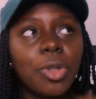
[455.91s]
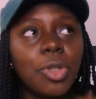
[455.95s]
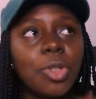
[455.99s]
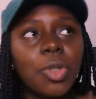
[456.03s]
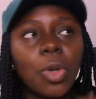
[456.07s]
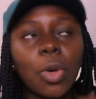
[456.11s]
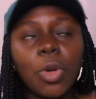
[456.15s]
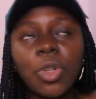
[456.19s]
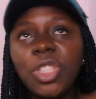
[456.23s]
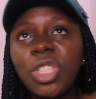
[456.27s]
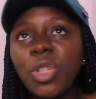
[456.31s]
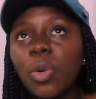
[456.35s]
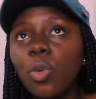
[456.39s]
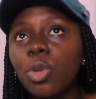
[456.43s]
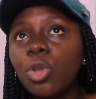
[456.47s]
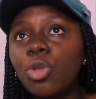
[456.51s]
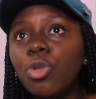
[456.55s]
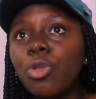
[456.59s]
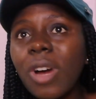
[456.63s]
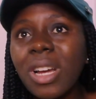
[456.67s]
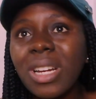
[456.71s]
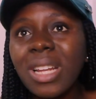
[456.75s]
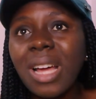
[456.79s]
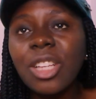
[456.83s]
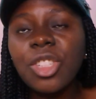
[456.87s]
So she would
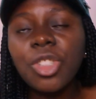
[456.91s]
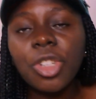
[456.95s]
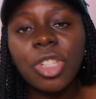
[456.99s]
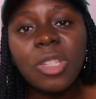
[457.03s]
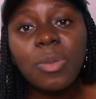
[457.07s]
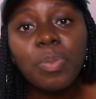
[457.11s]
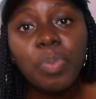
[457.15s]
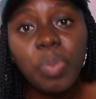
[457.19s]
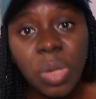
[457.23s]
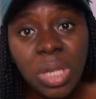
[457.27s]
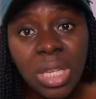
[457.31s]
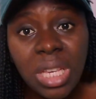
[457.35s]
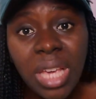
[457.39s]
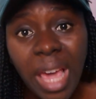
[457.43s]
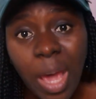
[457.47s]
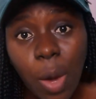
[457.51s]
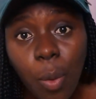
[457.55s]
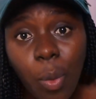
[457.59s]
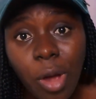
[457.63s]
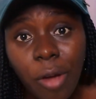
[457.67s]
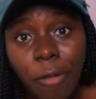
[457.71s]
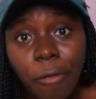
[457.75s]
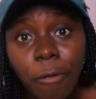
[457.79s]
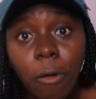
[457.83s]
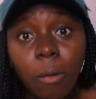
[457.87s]
rather just be
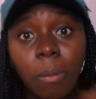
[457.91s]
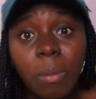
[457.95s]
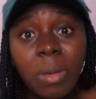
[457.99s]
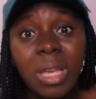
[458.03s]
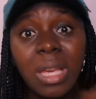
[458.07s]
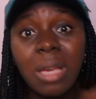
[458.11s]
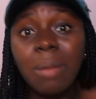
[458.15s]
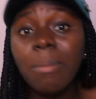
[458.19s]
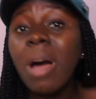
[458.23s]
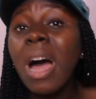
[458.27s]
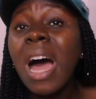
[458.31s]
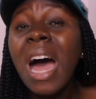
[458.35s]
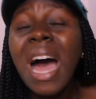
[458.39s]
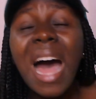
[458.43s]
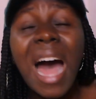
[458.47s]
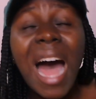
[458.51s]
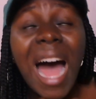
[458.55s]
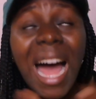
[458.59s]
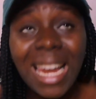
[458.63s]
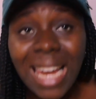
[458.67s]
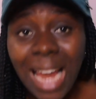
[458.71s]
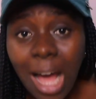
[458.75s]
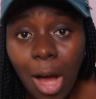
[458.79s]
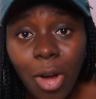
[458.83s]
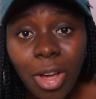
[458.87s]
away from him,
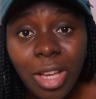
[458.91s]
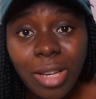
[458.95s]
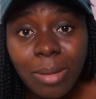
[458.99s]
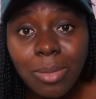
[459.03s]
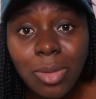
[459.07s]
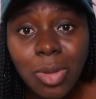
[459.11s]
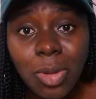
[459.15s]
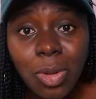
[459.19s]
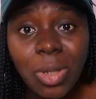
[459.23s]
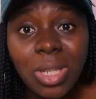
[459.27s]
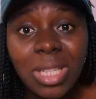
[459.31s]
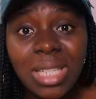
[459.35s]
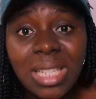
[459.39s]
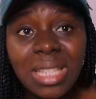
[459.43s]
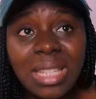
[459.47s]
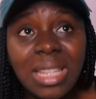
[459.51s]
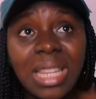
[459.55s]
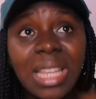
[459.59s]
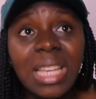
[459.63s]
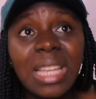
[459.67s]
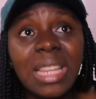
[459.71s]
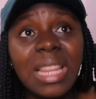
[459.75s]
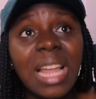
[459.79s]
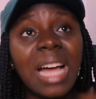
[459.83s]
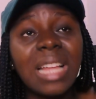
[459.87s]
allow him do his
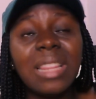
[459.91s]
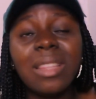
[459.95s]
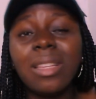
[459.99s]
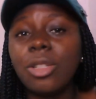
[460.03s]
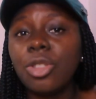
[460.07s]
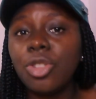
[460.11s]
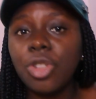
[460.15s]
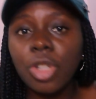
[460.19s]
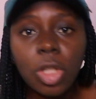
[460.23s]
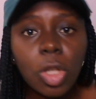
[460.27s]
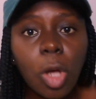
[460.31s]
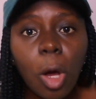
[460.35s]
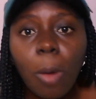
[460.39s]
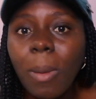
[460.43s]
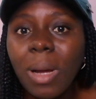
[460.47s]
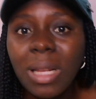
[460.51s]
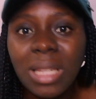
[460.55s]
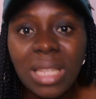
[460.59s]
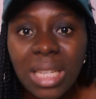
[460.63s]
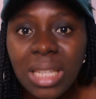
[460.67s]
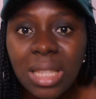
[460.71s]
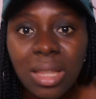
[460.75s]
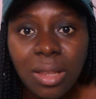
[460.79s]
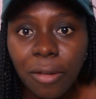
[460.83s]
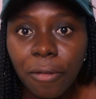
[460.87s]
thing, and then just come
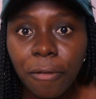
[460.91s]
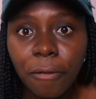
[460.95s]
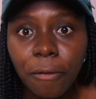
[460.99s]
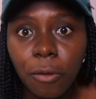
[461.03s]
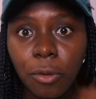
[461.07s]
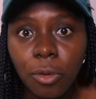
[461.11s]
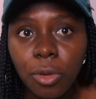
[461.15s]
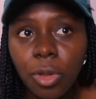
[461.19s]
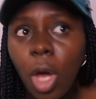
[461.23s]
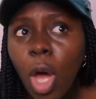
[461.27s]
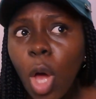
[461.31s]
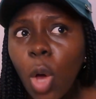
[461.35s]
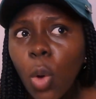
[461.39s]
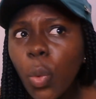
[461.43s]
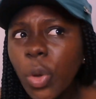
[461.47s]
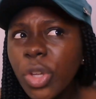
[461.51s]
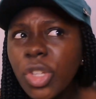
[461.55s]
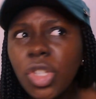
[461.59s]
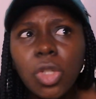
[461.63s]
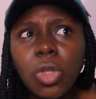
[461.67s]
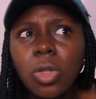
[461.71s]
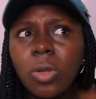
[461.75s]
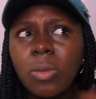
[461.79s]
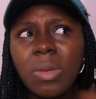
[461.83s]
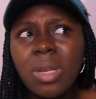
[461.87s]
and eat the food,
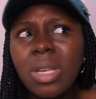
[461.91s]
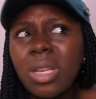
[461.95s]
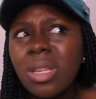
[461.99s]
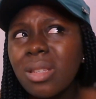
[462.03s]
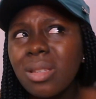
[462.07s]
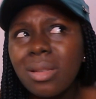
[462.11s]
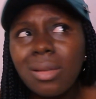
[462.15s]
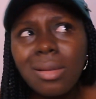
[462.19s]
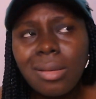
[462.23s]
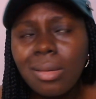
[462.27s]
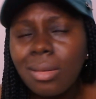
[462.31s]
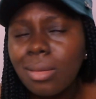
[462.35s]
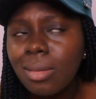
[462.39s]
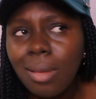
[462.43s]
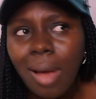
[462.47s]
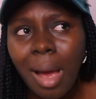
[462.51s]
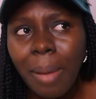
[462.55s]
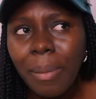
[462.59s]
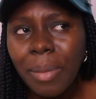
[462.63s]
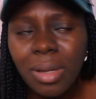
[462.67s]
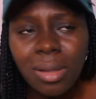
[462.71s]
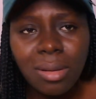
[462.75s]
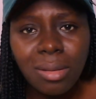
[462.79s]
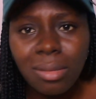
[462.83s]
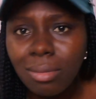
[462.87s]
which to me is, I
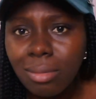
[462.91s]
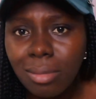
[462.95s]
mean,